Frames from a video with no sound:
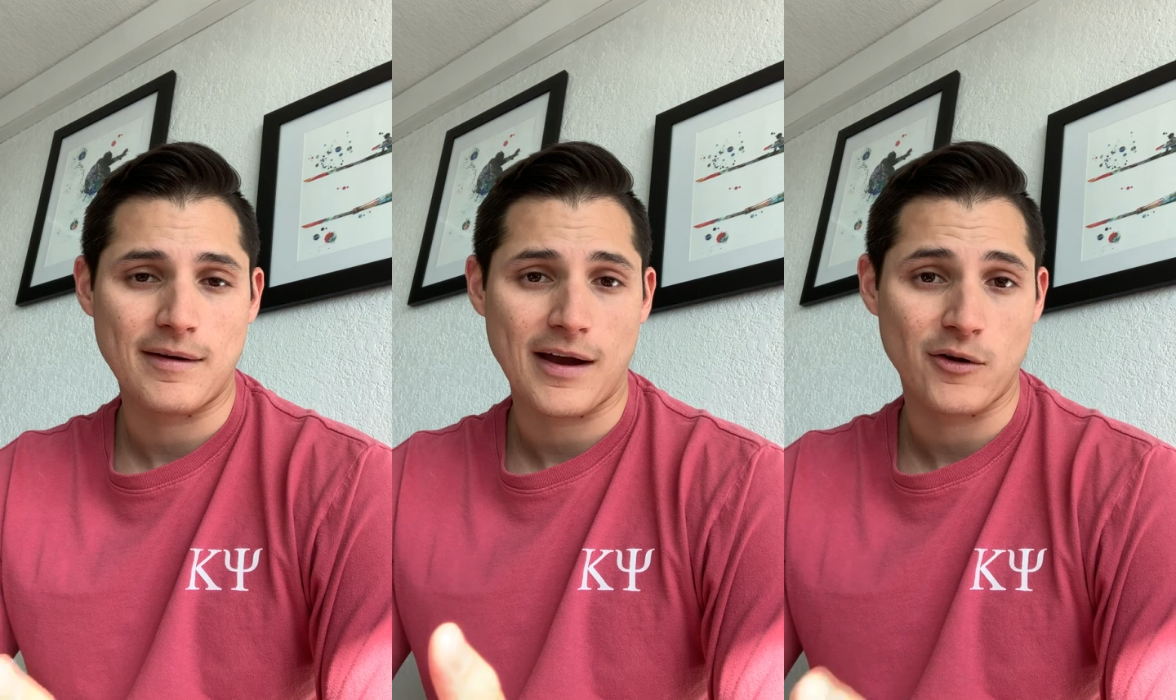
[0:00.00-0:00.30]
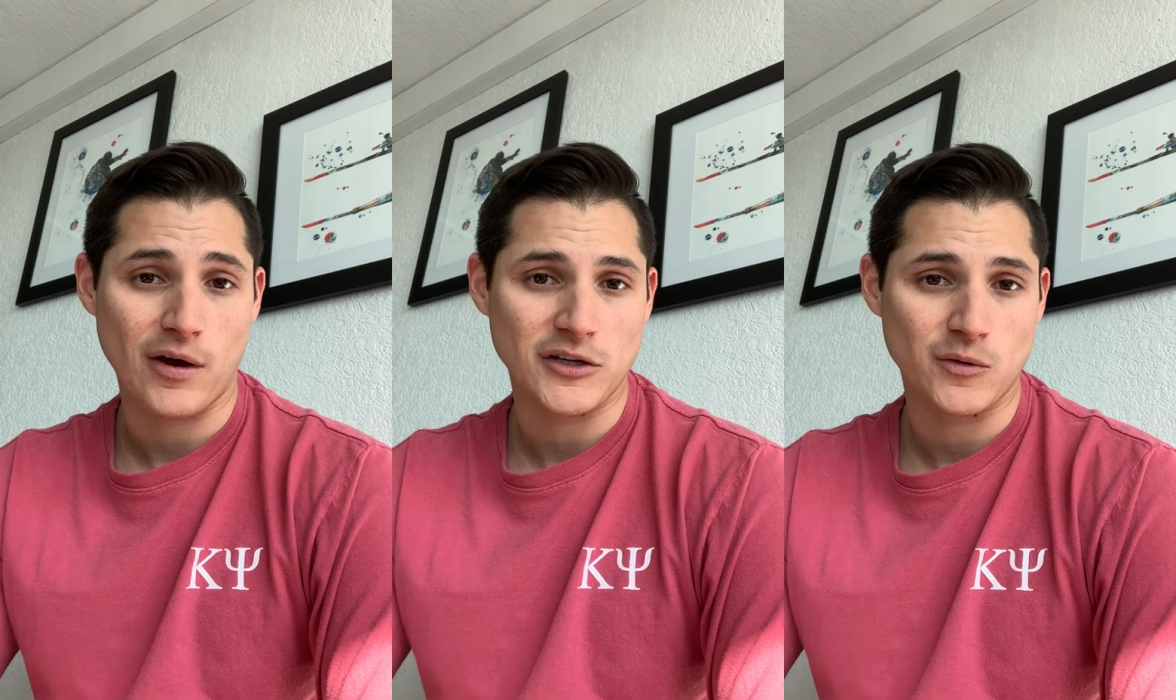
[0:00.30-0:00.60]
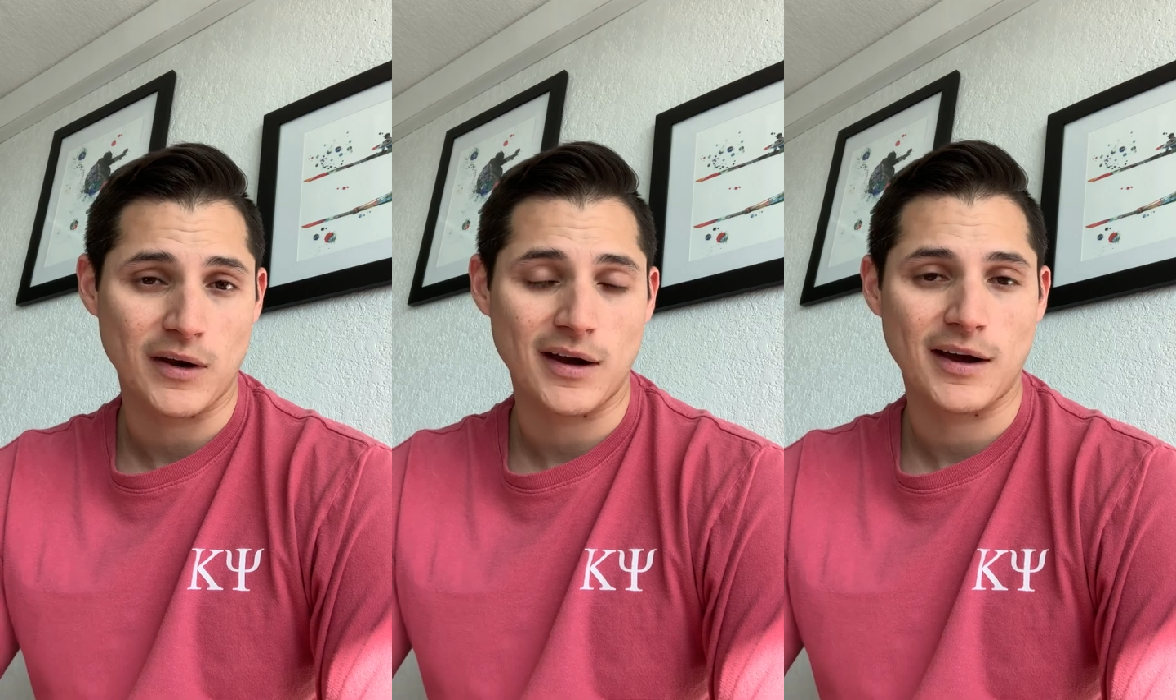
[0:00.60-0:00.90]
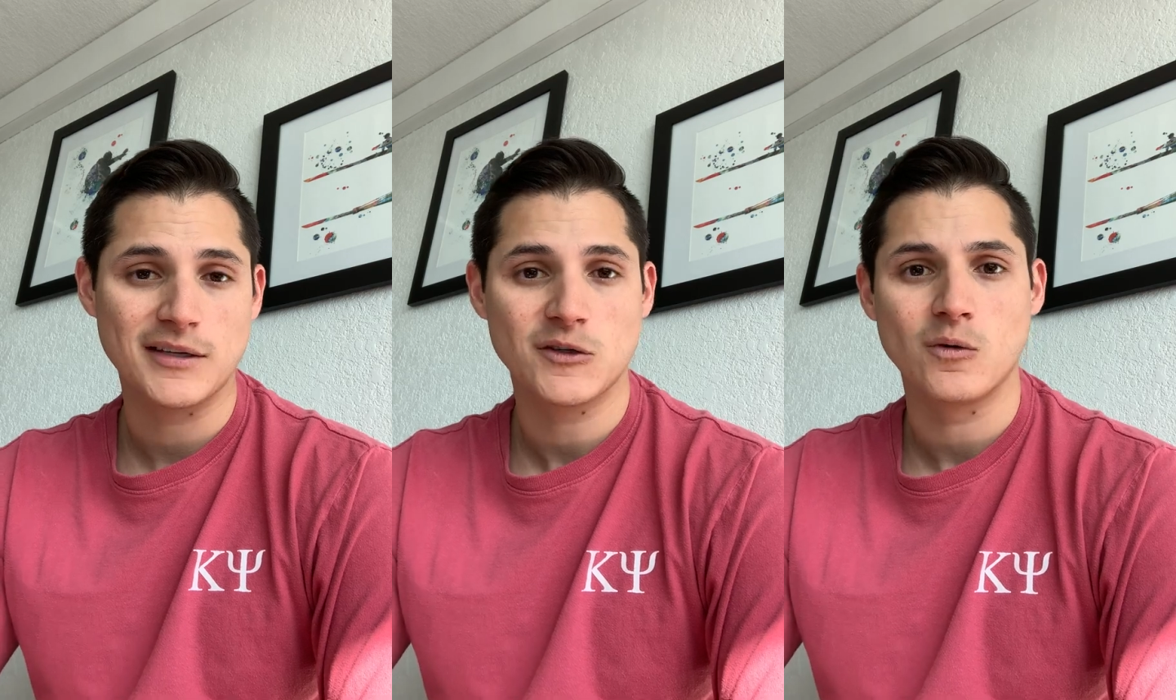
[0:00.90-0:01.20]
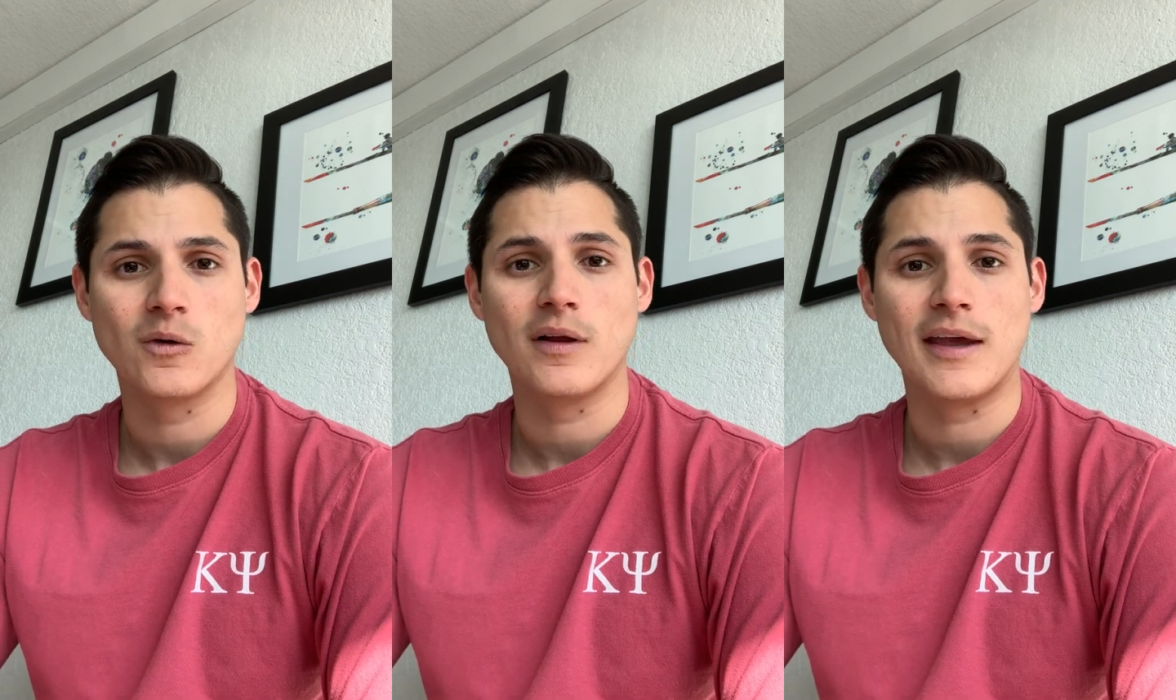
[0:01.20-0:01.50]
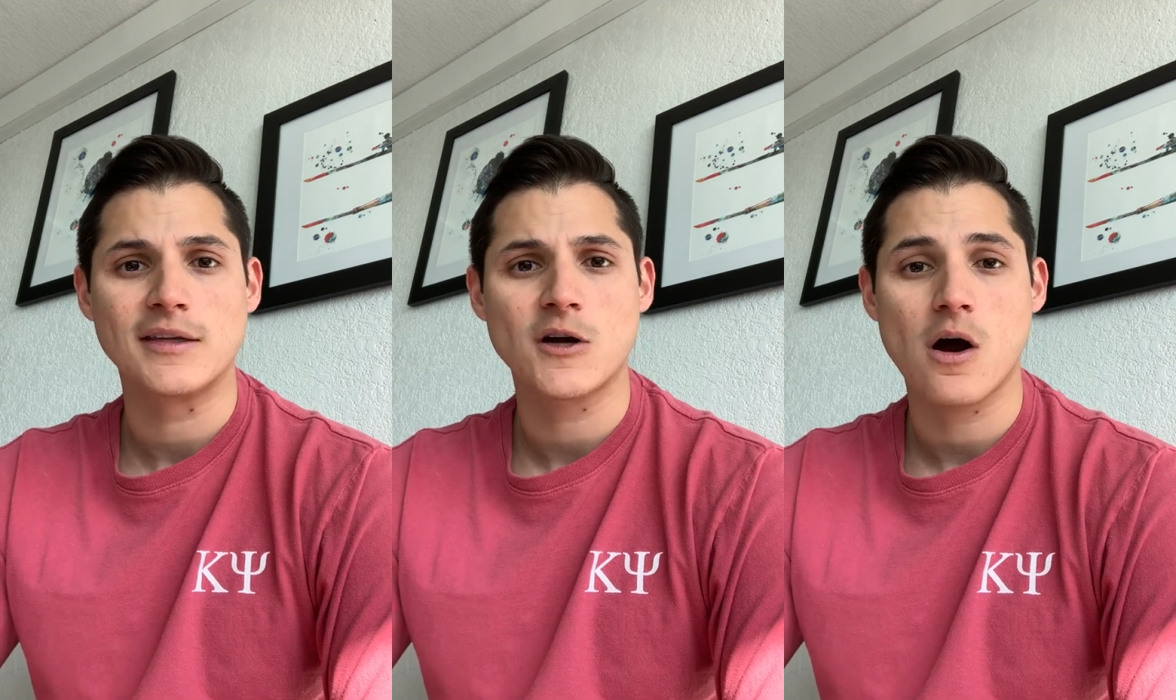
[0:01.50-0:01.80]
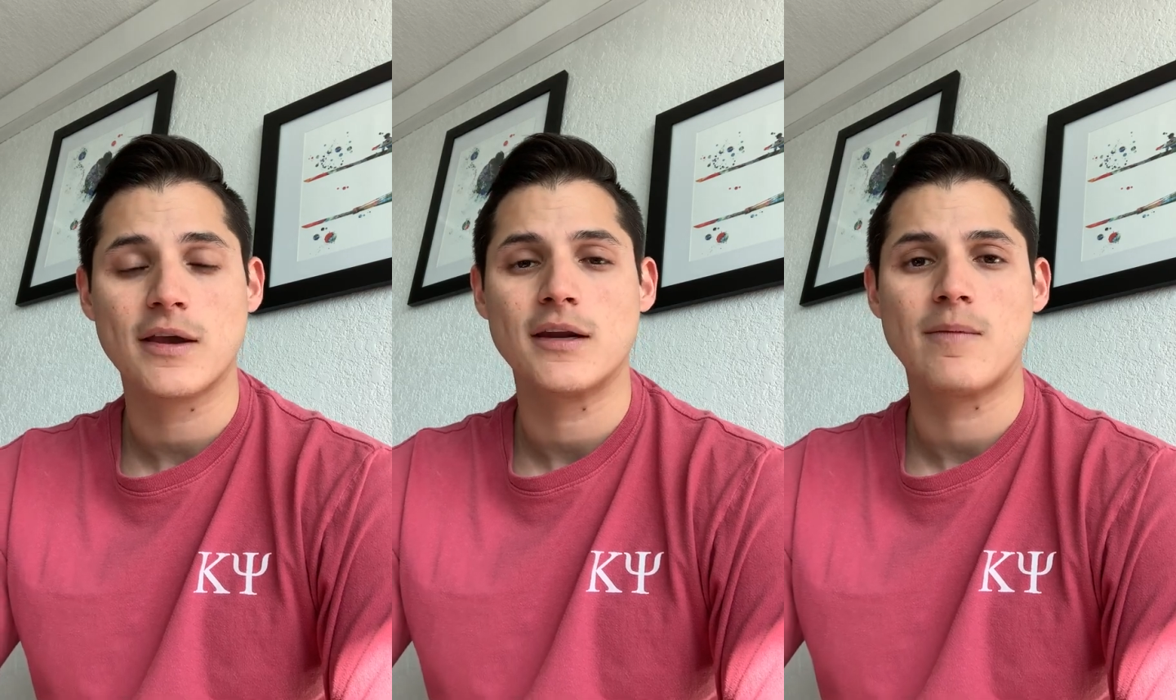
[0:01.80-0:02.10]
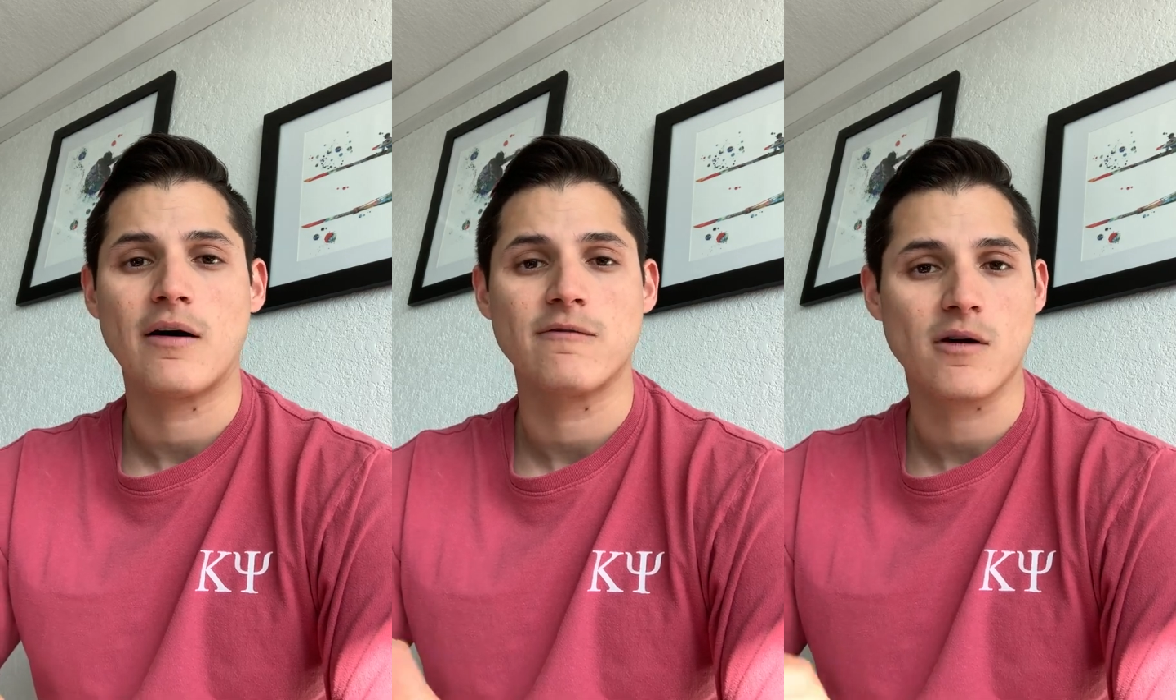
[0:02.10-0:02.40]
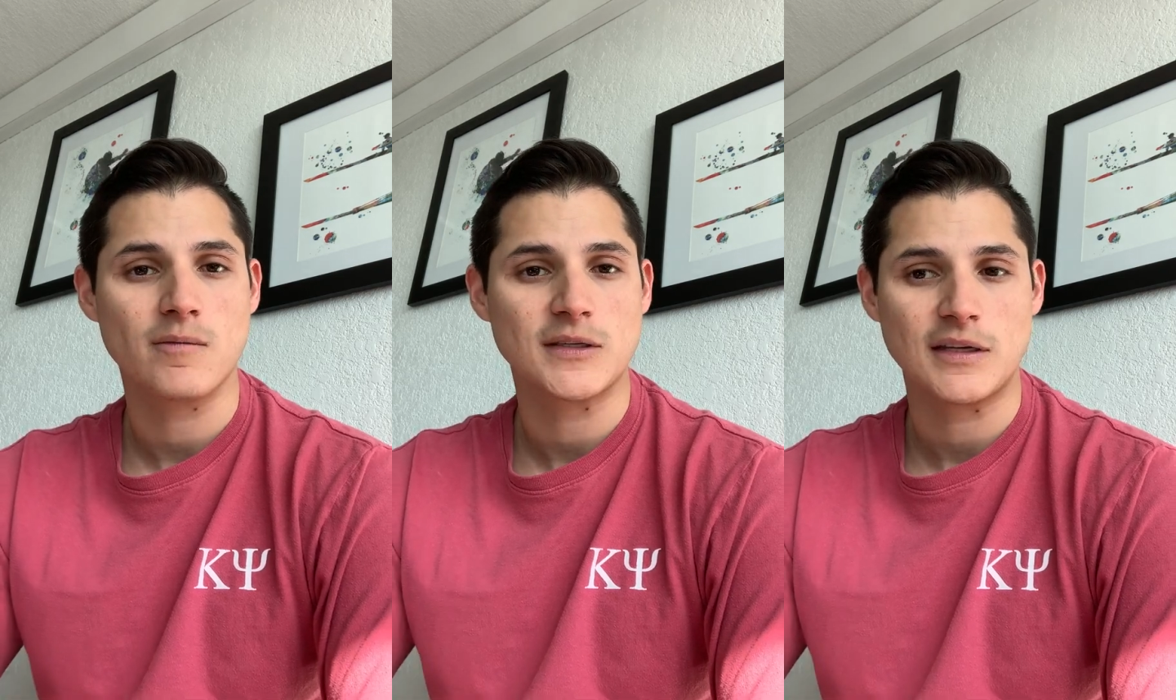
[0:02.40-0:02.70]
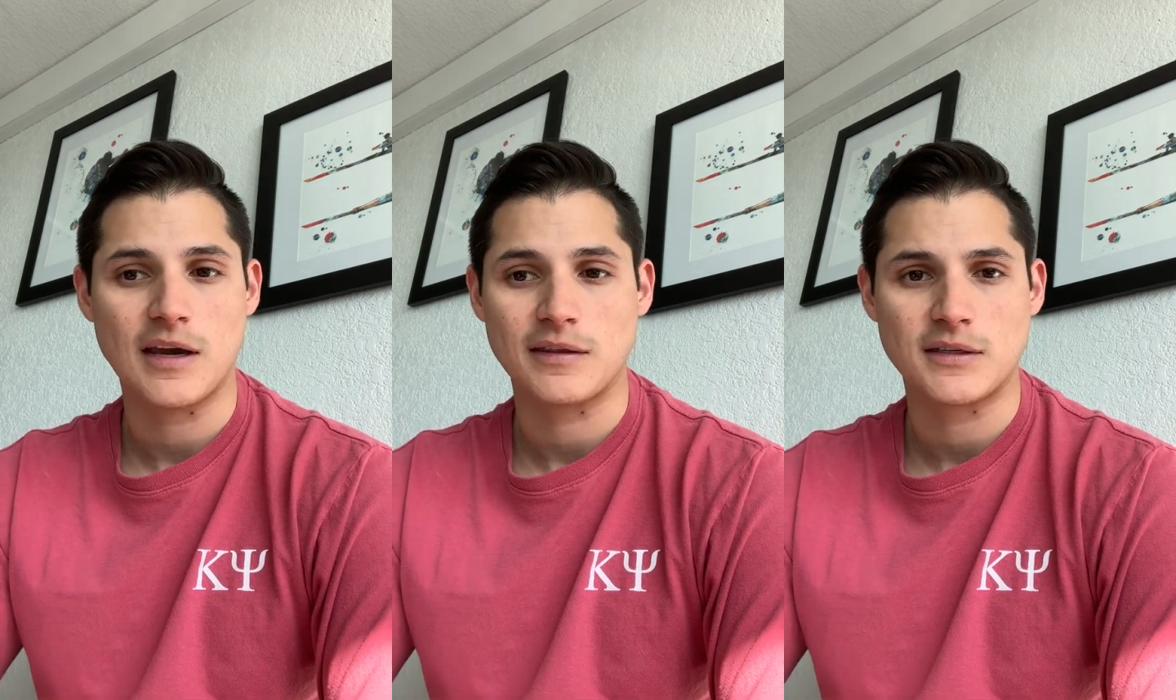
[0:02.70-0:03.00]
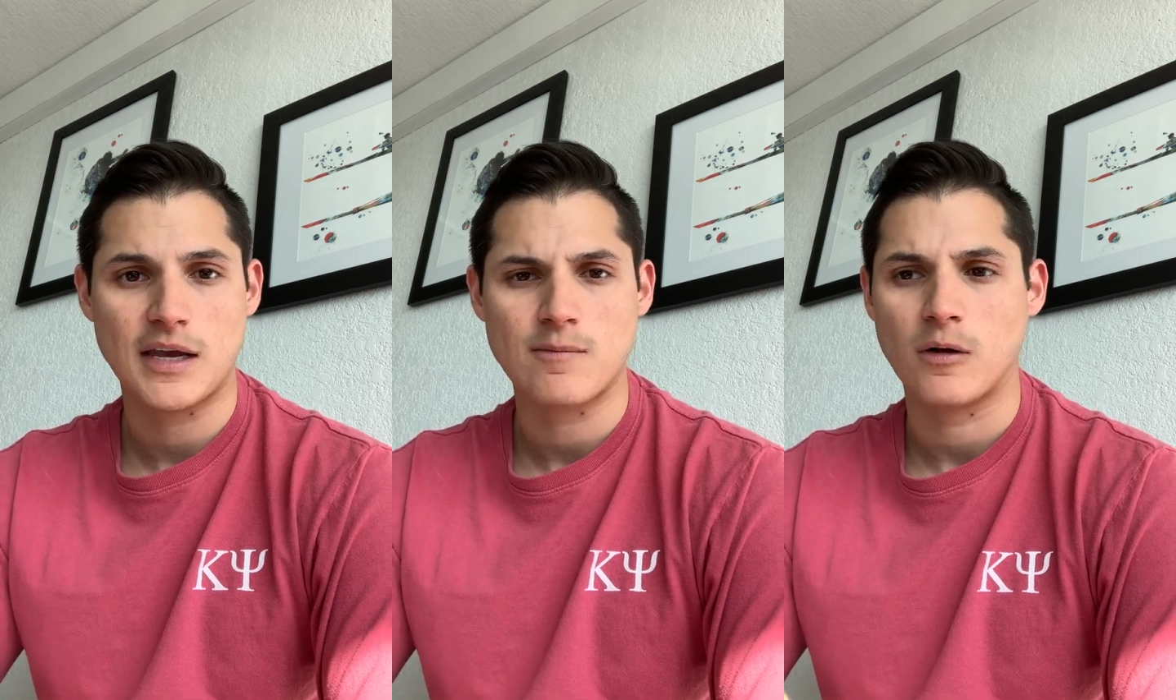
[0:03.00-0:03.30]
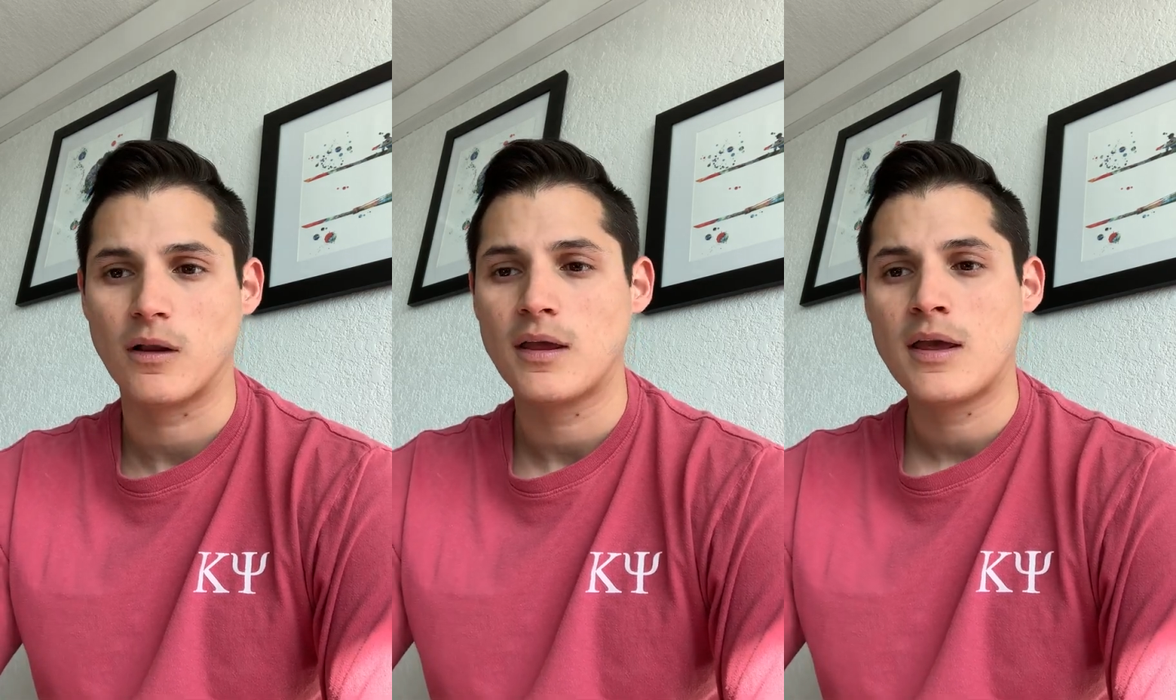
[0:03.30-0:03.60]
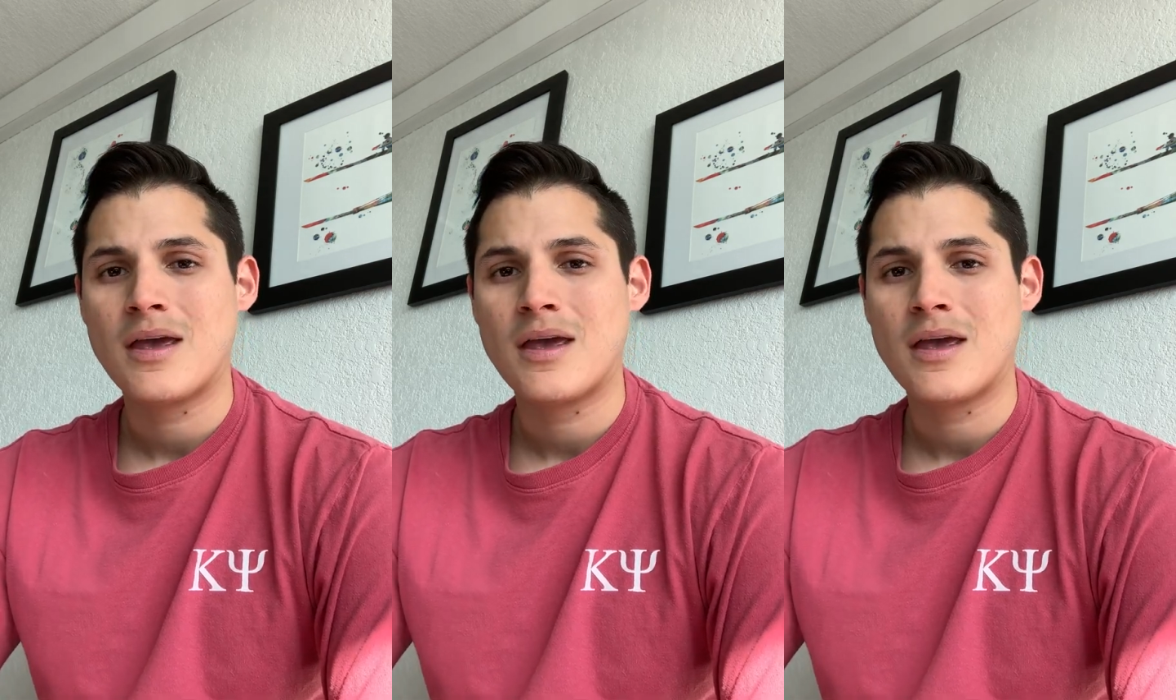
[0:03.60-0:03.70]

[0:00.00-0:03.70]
I graduated high school, and talking about pharmacy at the table,